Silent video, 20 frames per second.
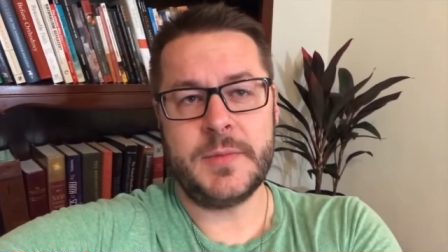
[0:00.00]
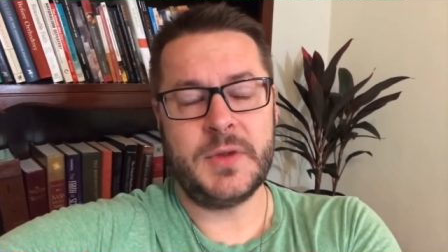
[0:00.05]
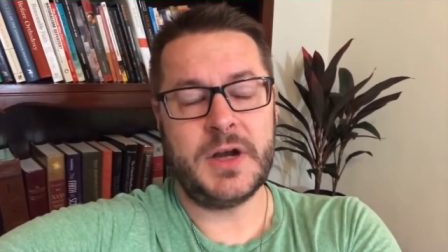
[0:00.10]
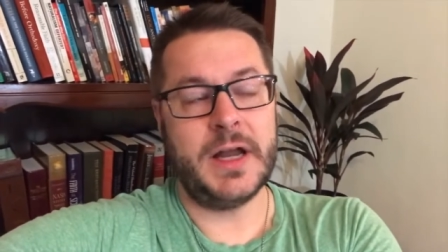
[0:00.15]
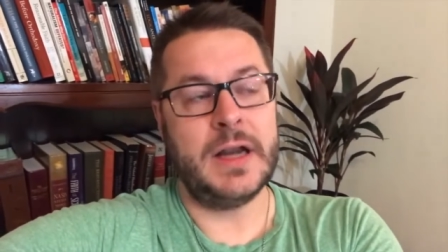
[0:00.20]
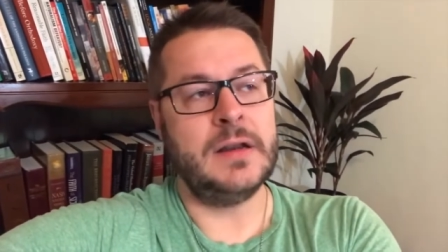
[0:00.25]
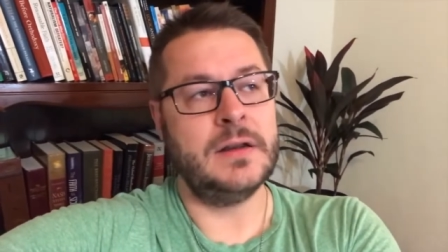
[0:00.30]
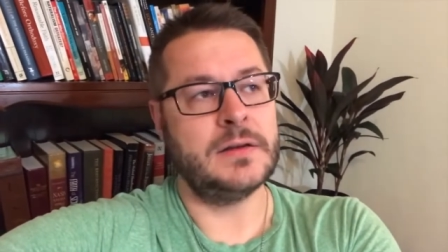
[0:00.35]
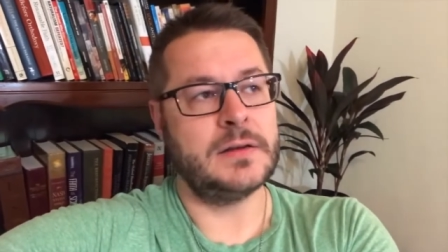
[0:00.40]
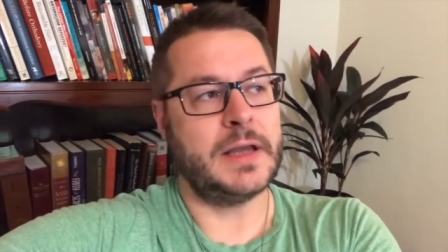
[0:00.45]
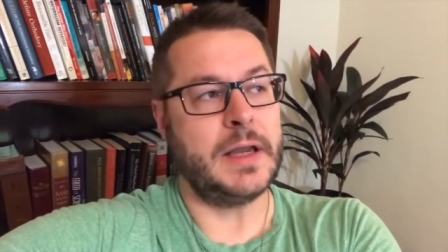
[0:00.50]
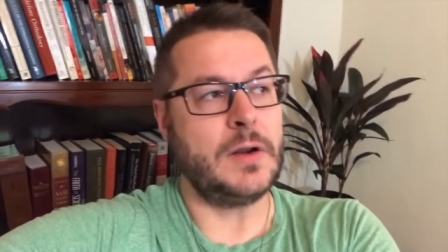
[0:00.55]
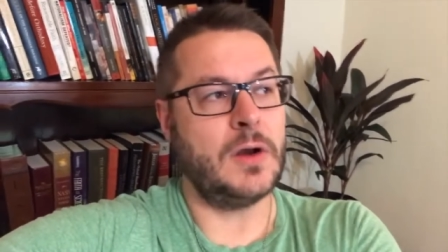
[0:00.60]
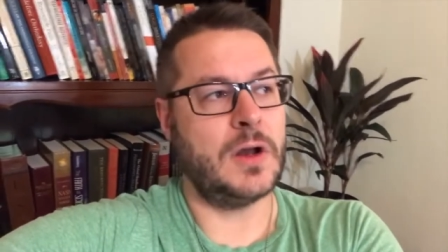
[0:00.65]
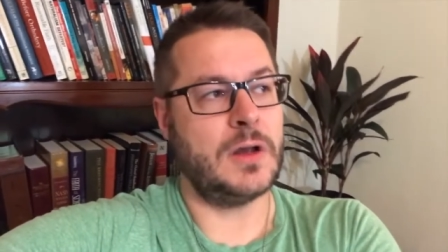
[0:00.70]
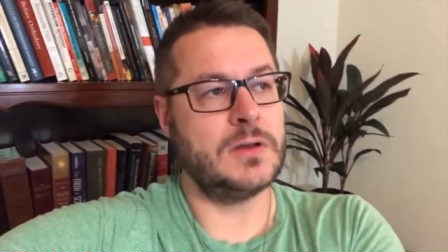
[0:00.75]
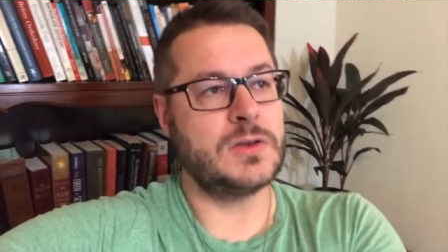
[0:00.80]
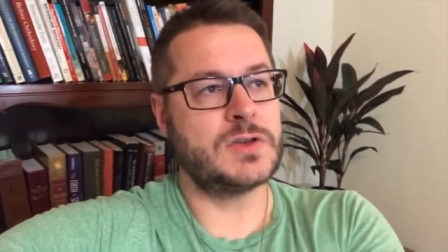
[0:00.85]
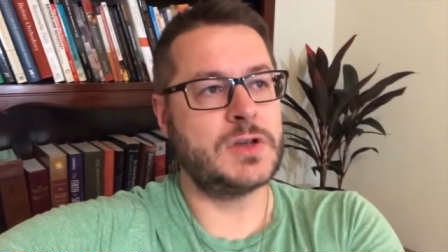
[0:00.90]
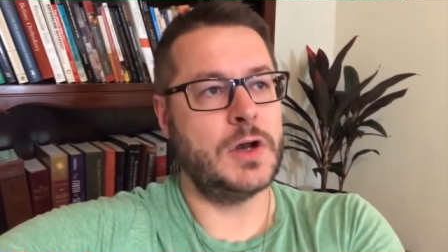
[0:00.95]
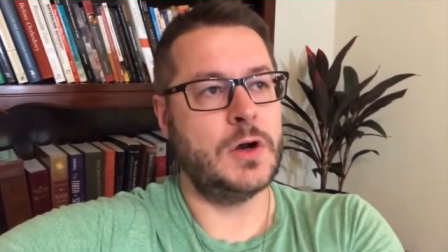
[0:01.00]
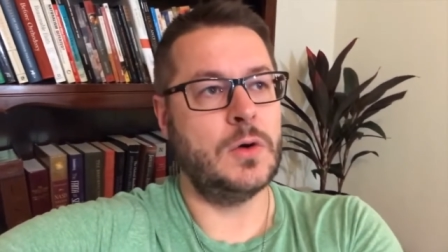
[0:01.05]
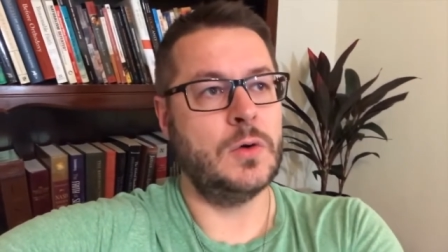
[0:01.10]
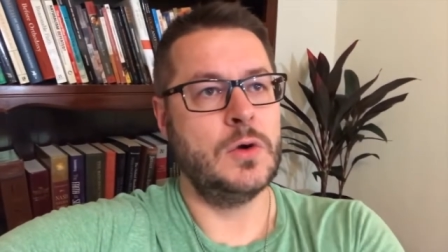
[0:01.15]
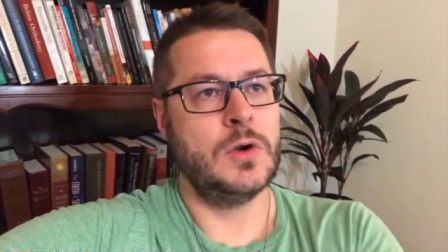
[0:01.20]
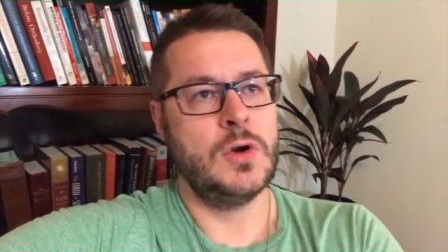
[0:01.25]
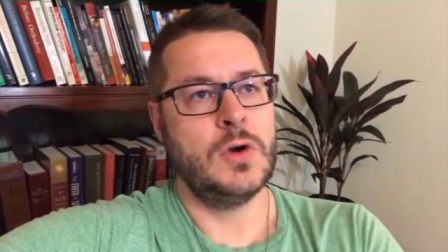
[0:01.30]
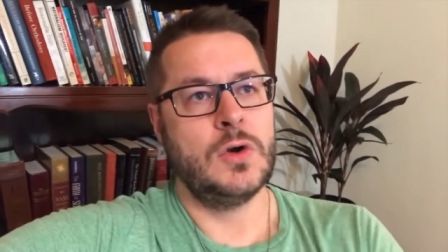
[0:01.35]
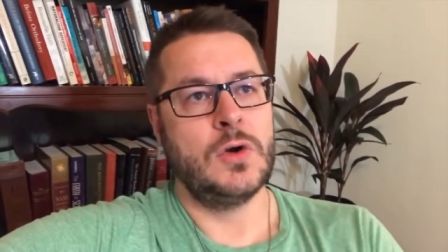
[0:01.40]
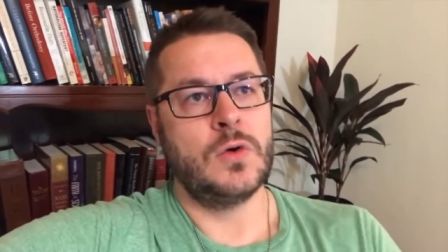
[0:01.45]
but can
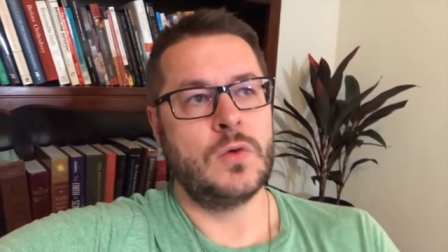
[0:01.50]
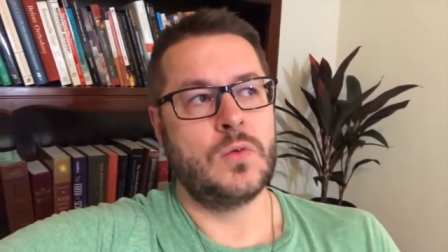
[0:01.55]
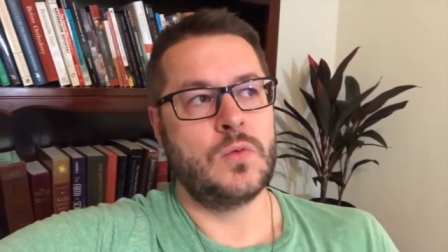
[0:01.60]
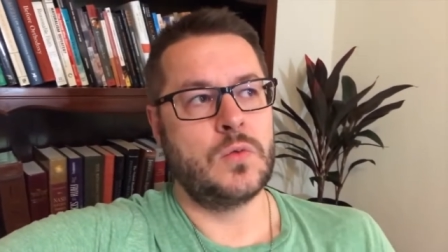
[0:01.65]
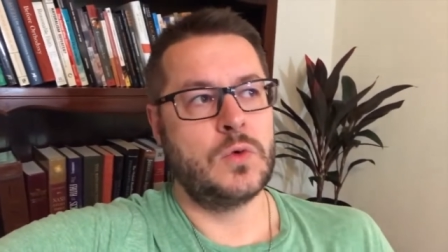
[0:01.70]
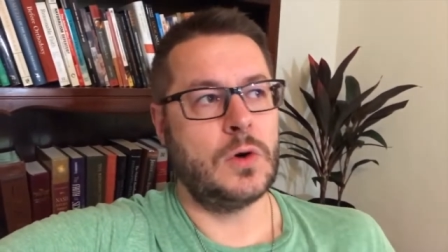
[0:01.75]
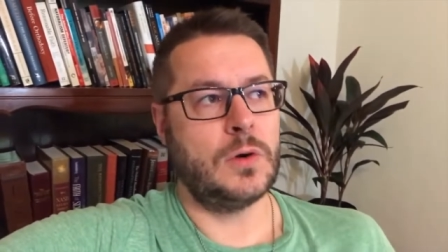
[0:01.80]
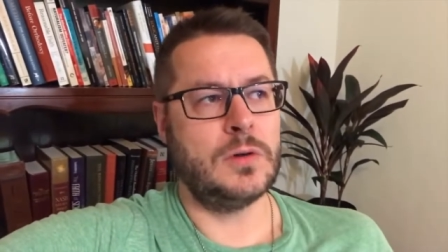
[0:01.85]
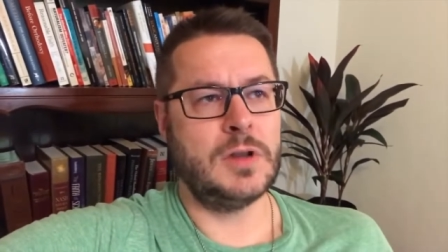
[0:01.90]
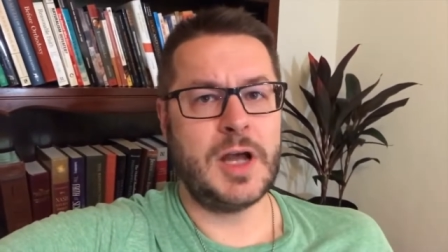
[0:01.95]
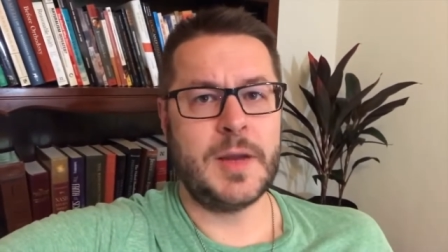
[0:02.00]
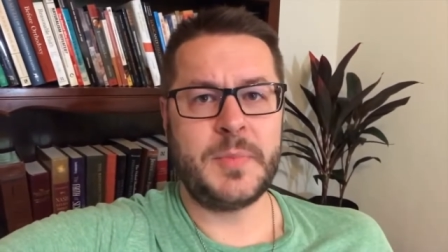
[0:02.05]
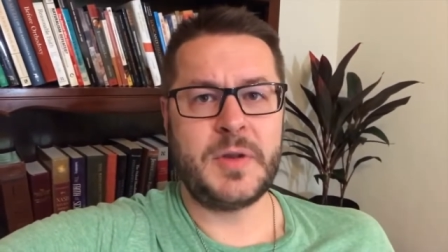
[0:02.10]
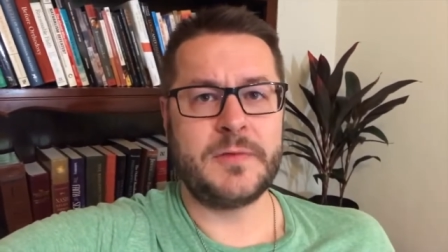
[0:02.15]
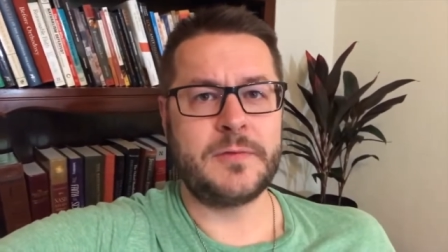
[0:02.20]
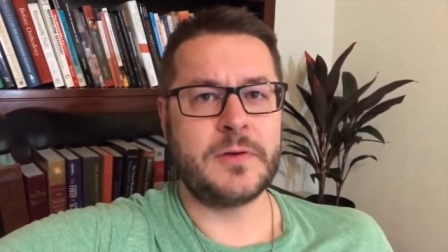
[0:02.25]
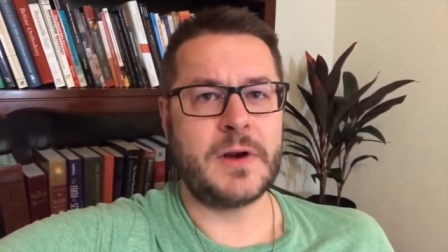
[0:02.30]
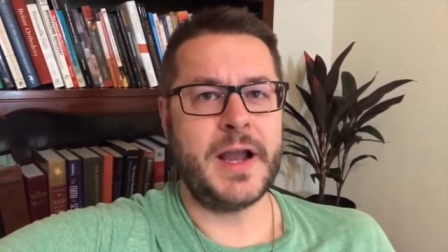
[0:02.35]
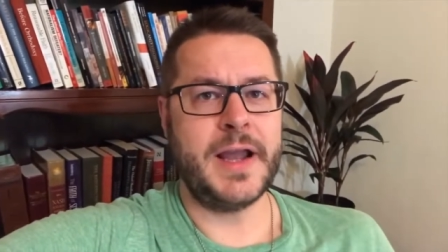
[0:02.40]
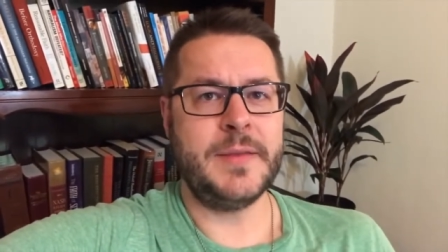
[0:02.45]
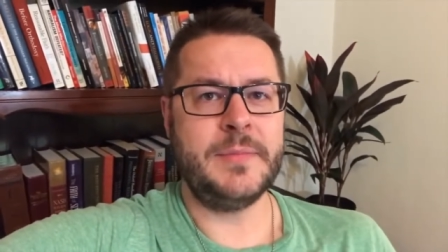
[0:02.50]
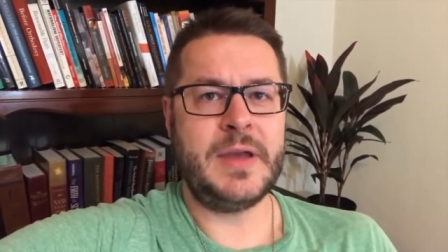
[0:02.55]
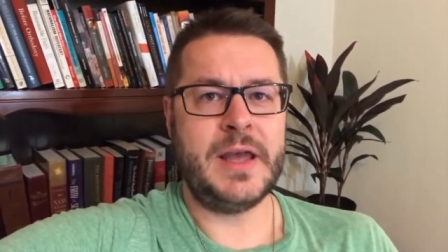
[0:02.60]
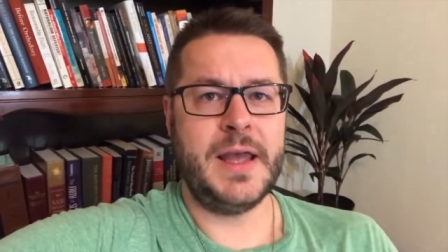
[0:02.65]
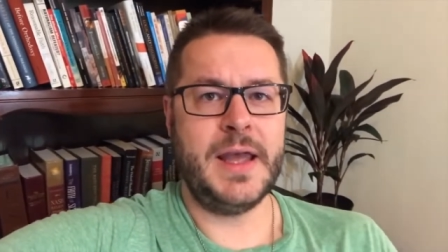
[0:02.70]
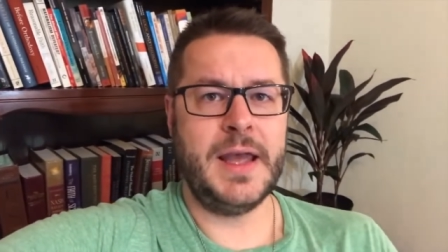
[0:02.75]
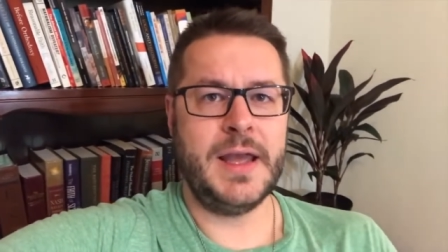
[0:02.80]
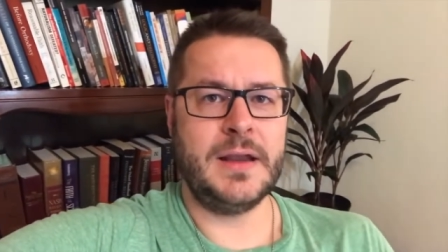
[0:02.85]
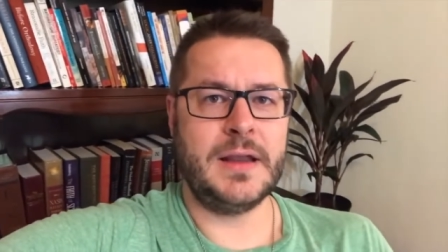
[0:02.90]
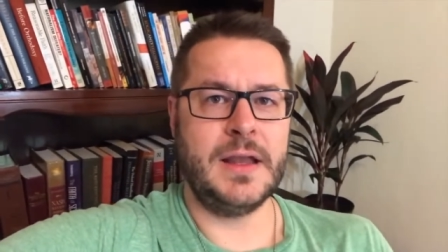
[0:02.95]
also roll up a frying
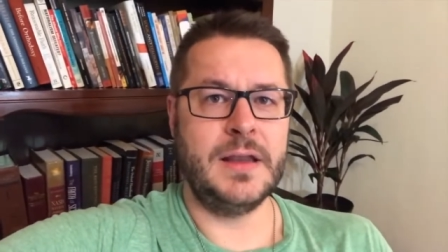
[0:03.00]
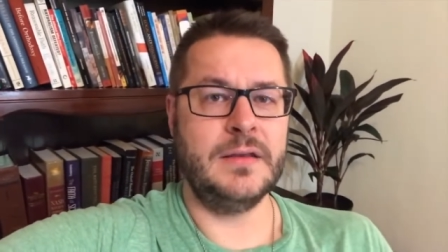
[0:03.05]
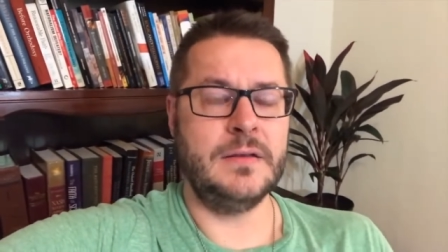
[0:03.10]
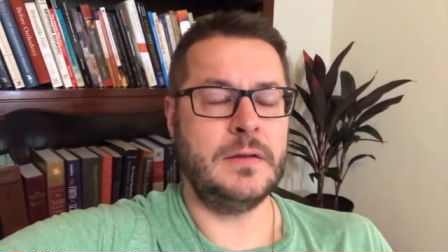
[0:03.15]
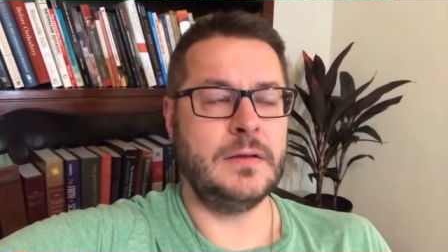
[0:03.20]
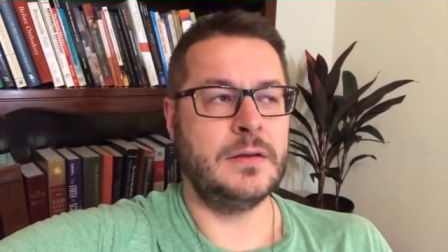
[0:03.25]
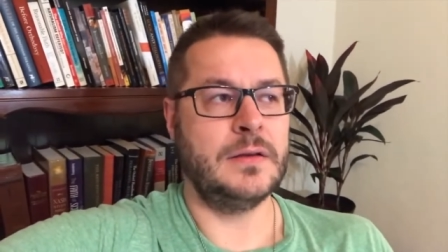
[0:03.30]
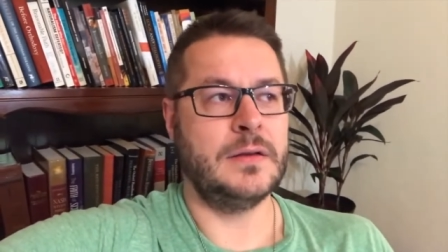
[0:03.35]
pan and